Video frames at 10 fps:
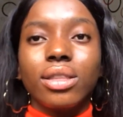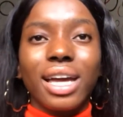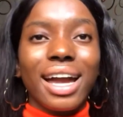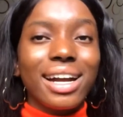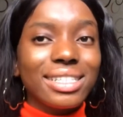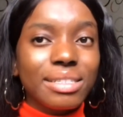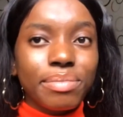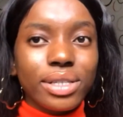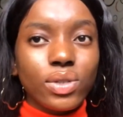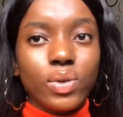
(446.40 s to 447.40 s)
the canned
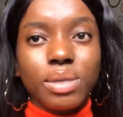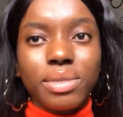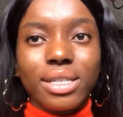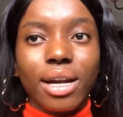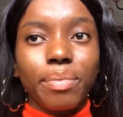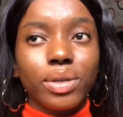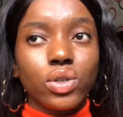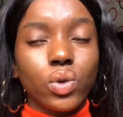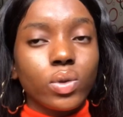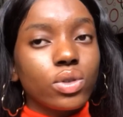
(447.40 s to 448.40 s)
meats, those meats that are being
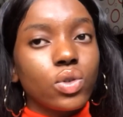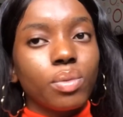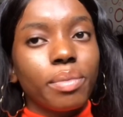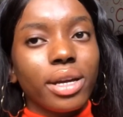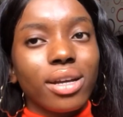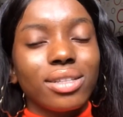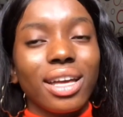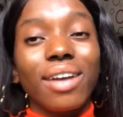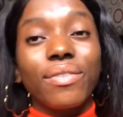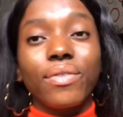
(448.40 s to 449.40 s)
sold in the supermarket, they
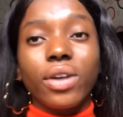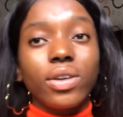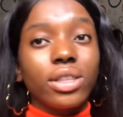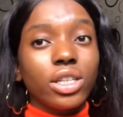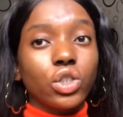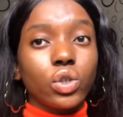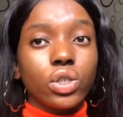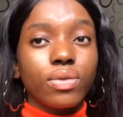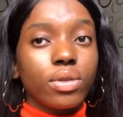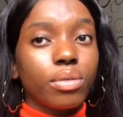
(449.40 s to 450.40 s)
are very
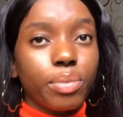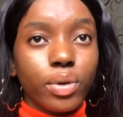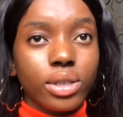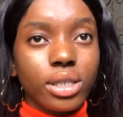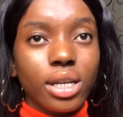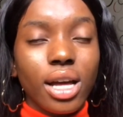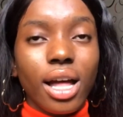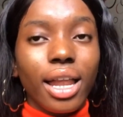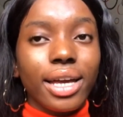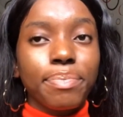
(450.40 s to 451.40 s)
dangerous for the body.
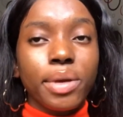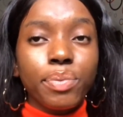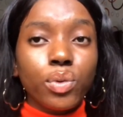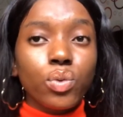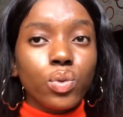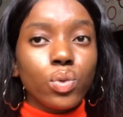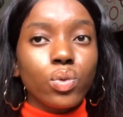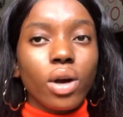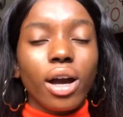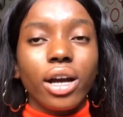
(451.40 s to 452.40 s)
Like people
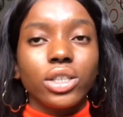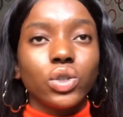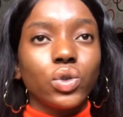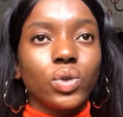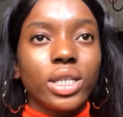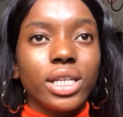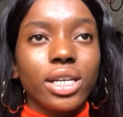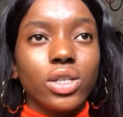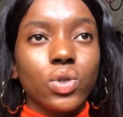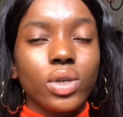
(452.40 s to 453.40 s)
who are usually
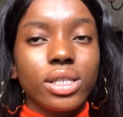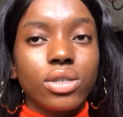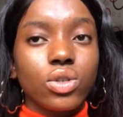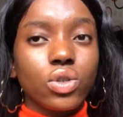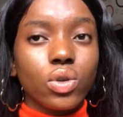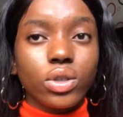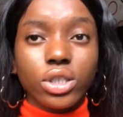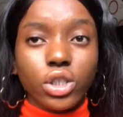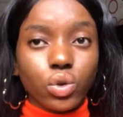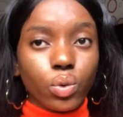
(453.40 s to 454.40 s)
into eating
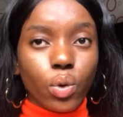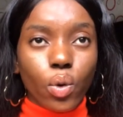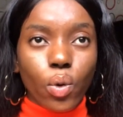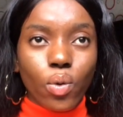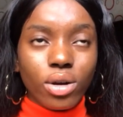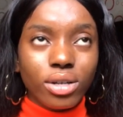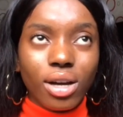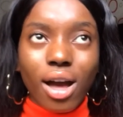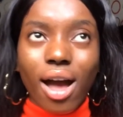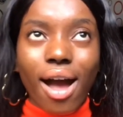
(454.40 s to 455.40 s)
sausage roll,
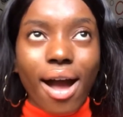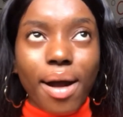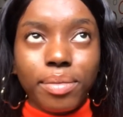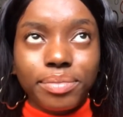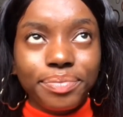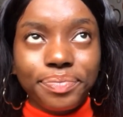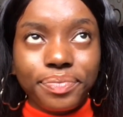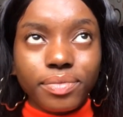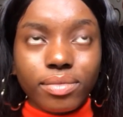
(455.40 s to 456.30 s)
ham,